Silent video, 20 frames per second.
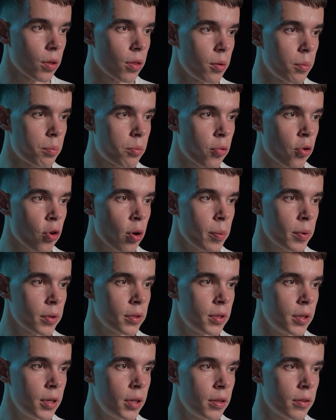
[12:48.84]
the
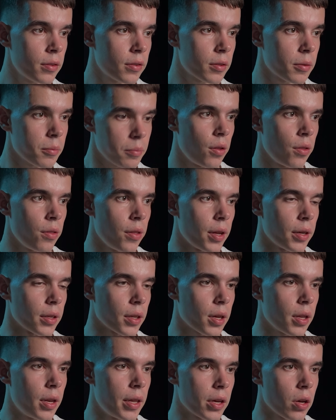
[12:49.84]
properties,
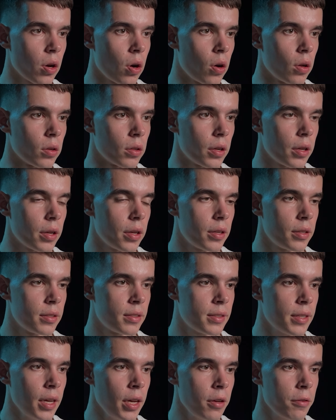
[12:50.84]
then click on
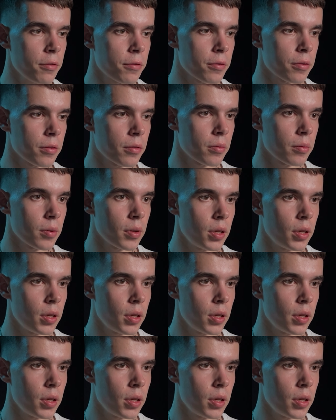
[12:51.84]
save.